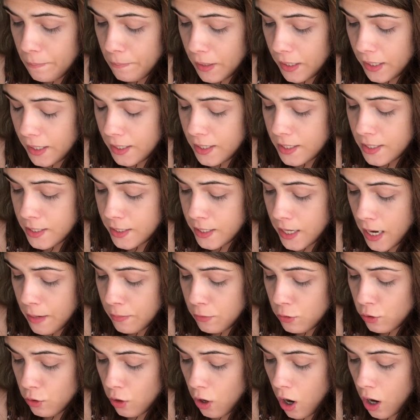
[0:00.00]
But it is
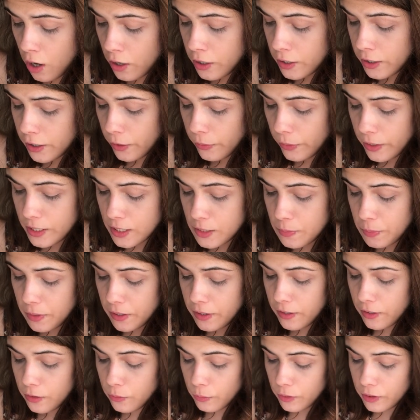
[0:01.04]
time to honor the Great
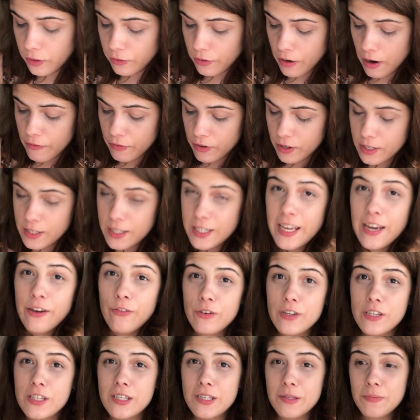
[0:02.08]
Spirit with reverence and
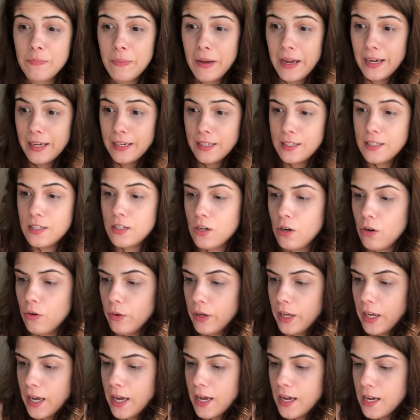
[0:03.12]
respect,
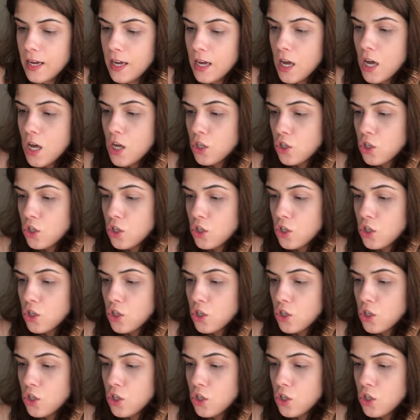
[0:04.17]
okay?